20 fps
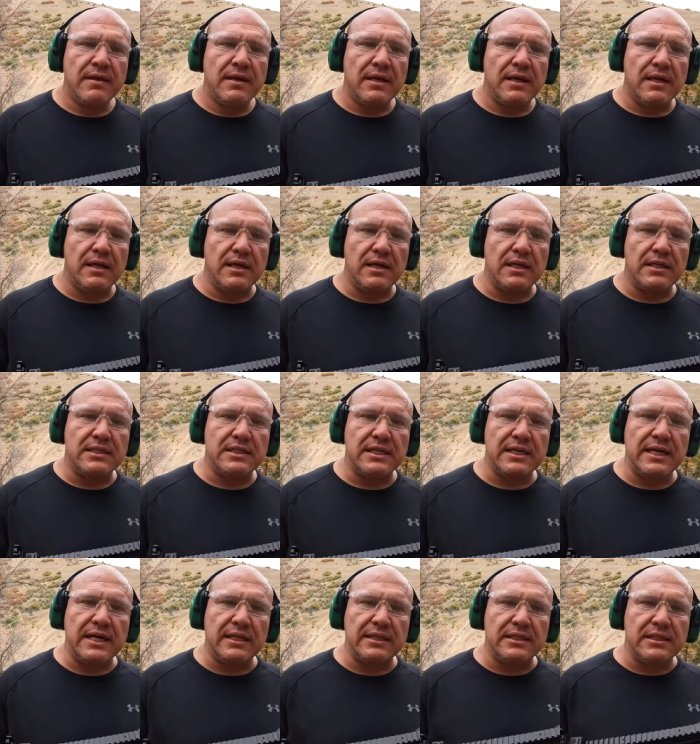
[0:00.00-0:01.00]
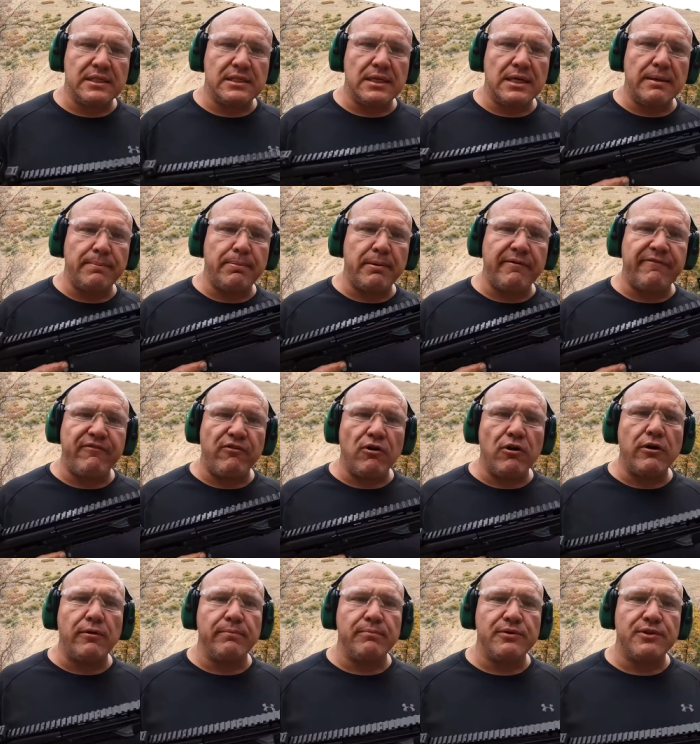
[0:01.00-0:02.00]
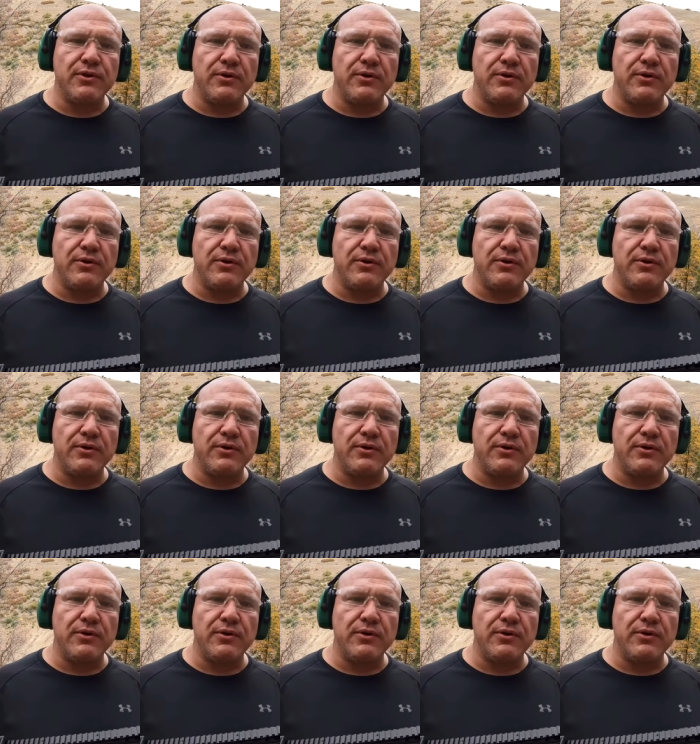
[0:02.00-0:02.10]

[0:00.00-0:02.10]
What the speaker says: and let's see how this performs,